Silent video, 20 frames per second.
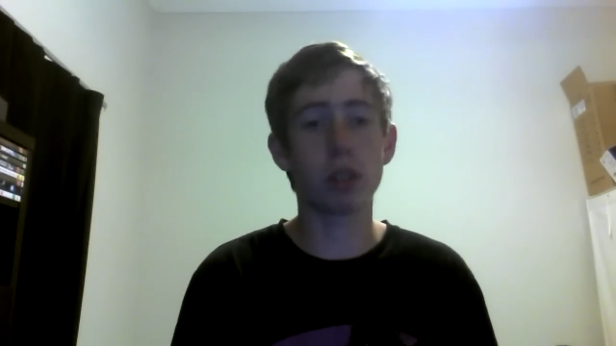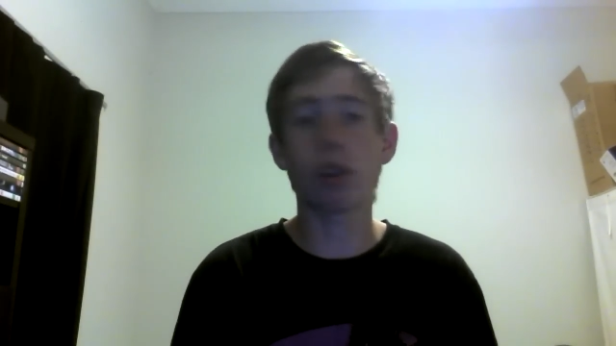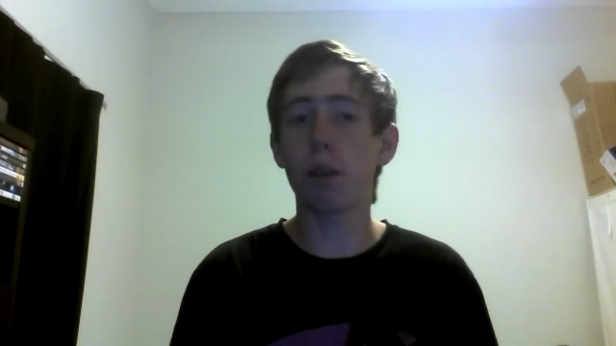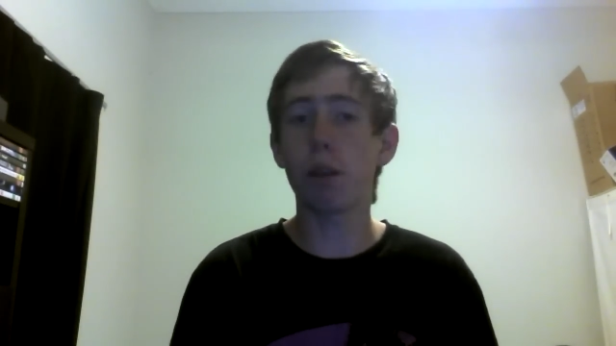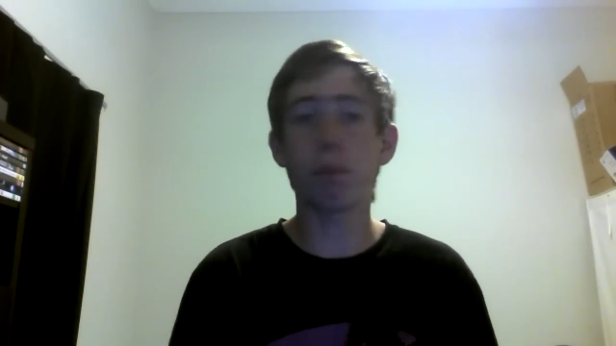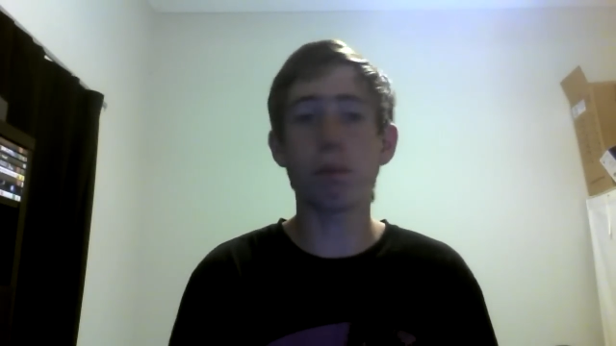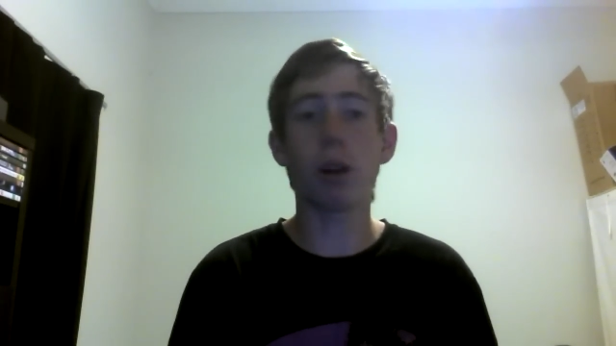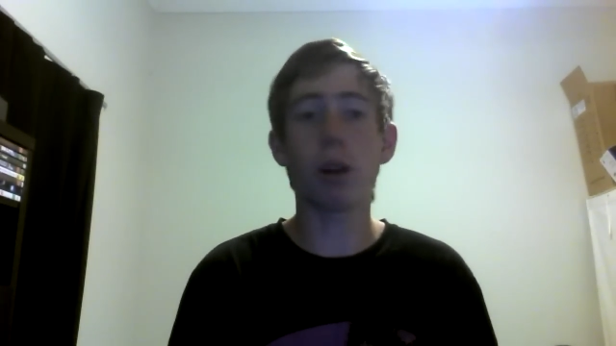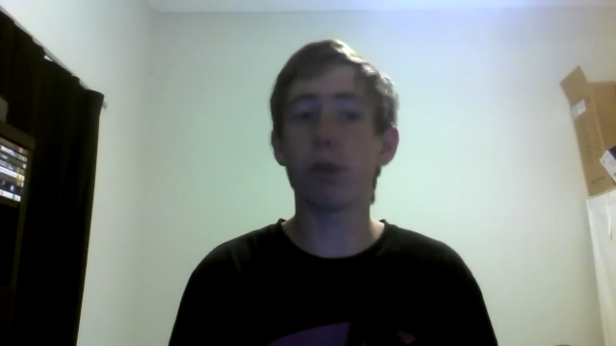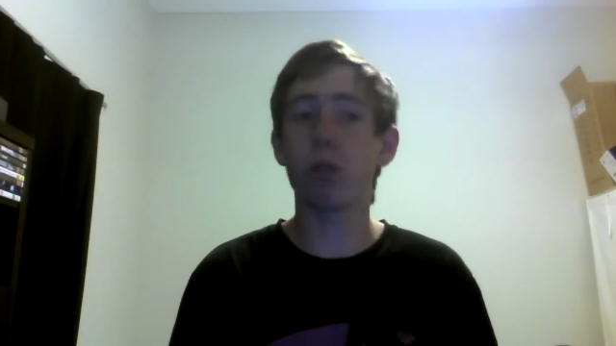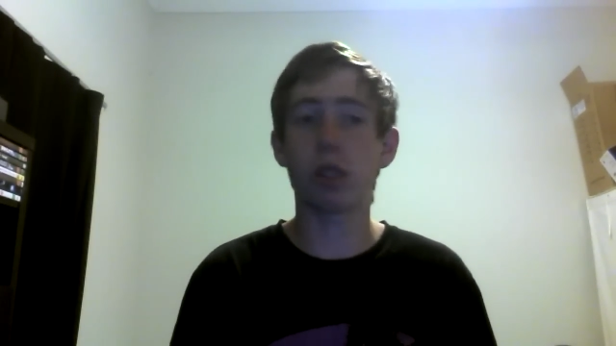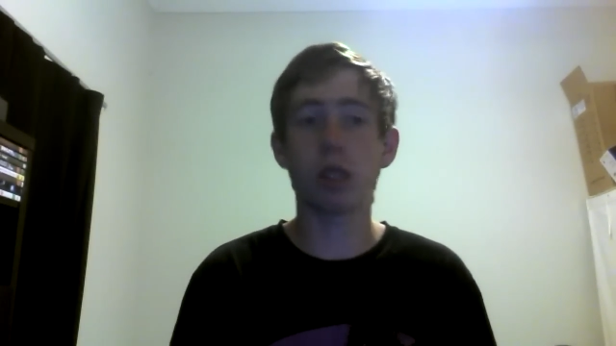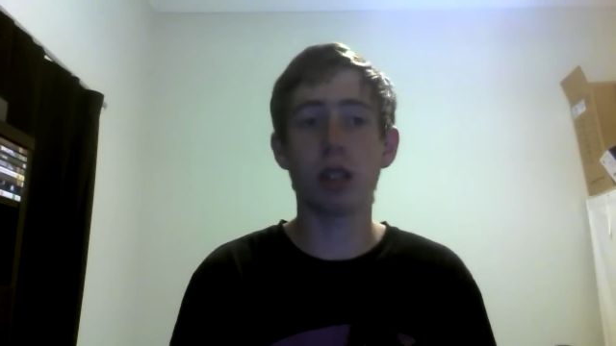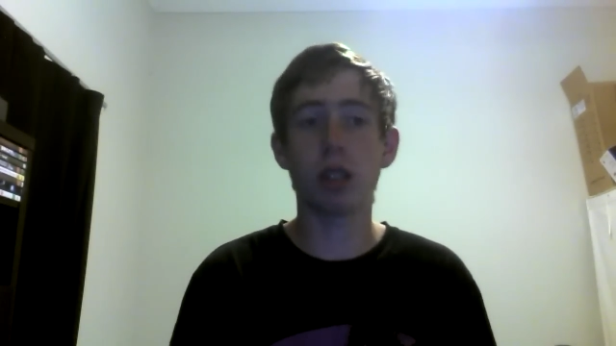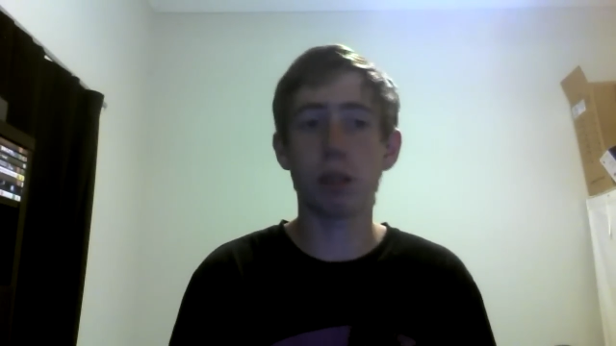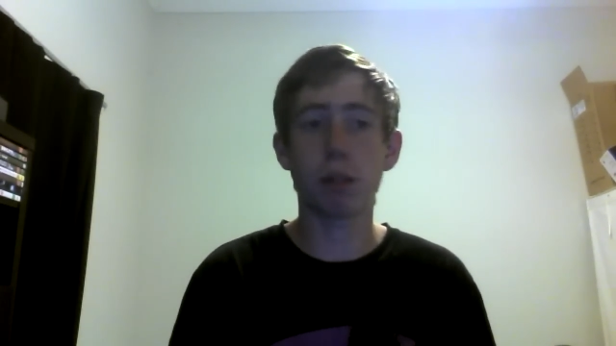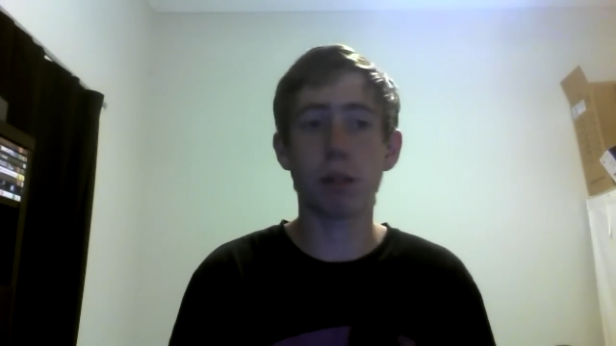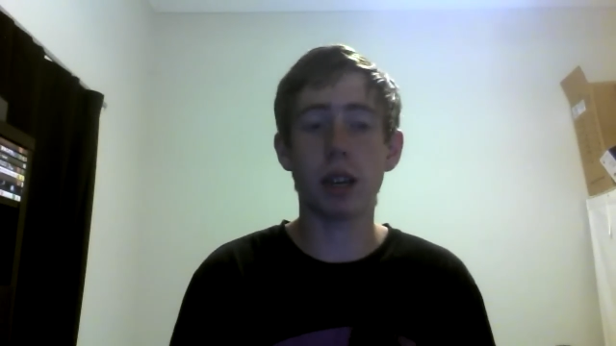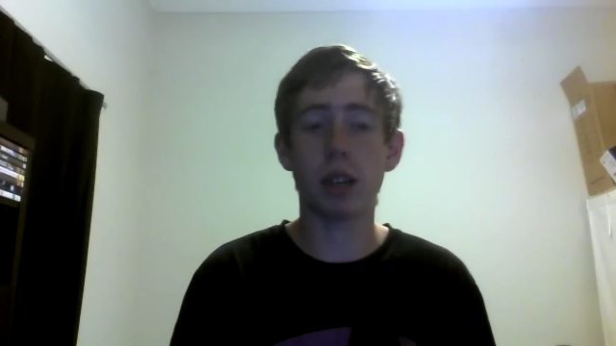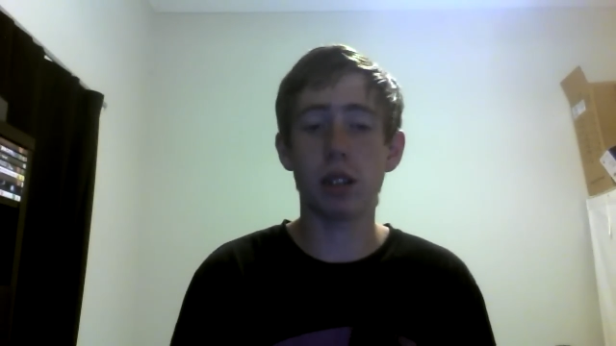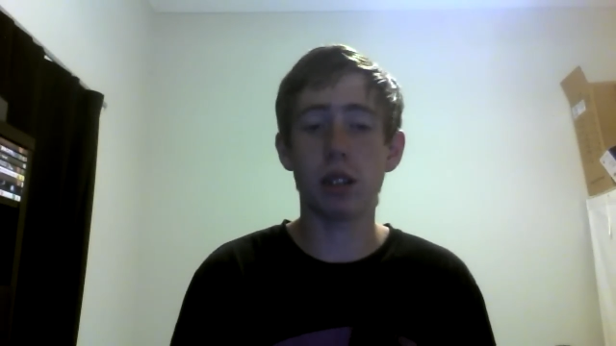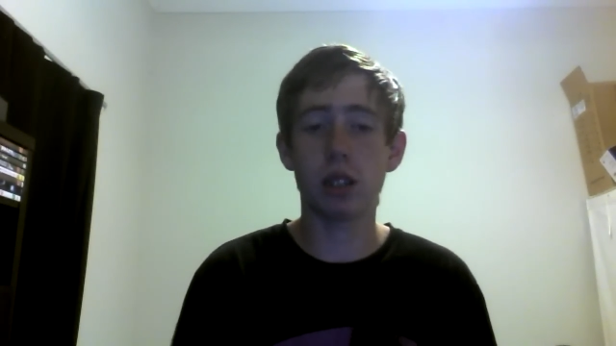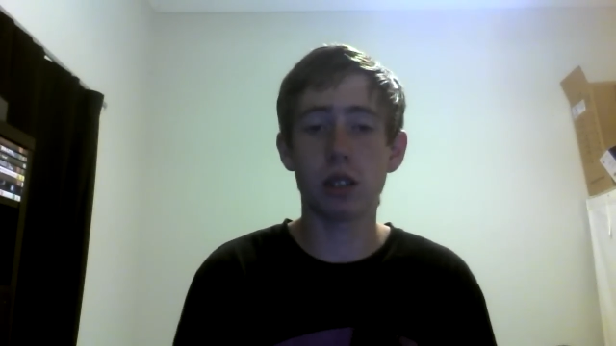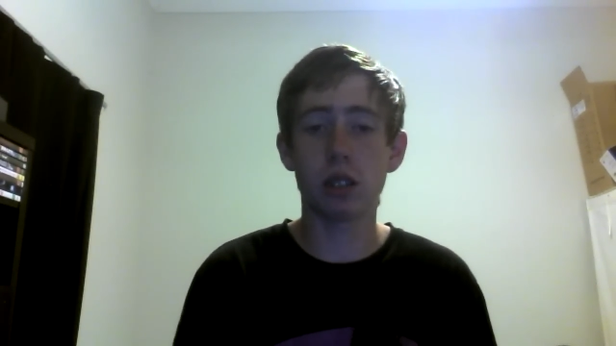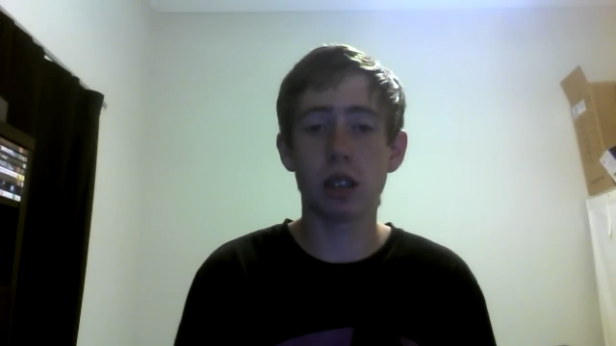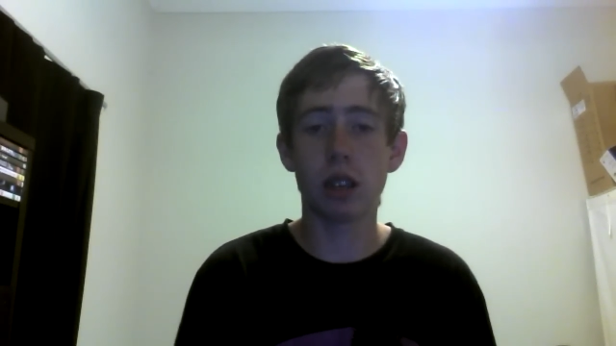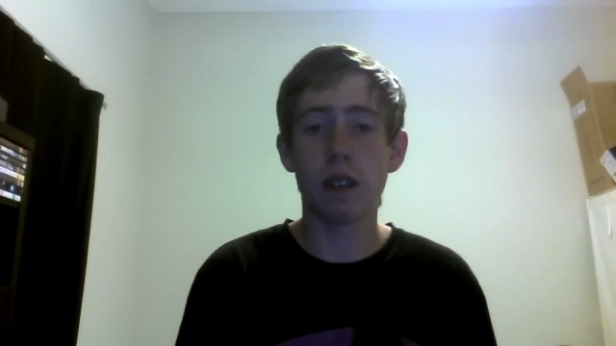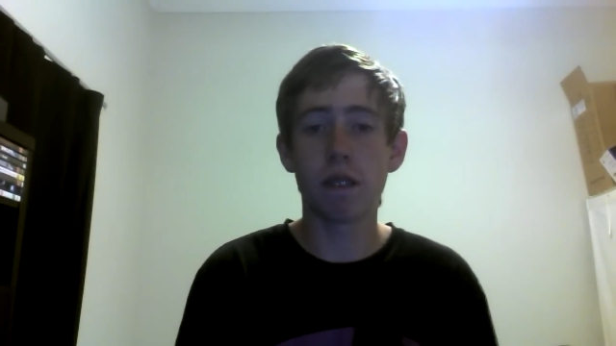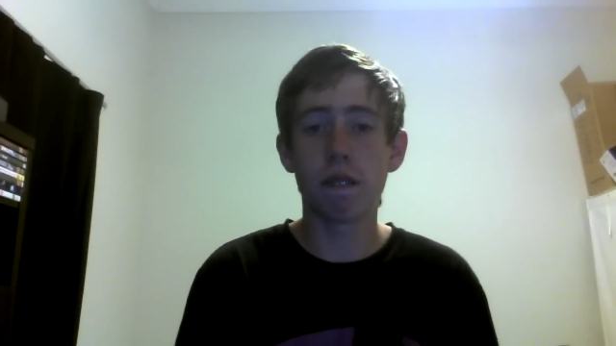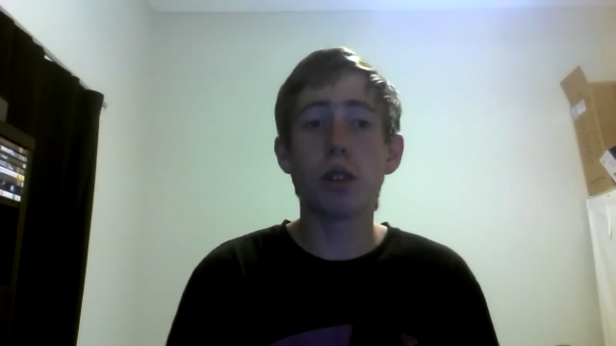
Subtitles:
Don't post to these pages.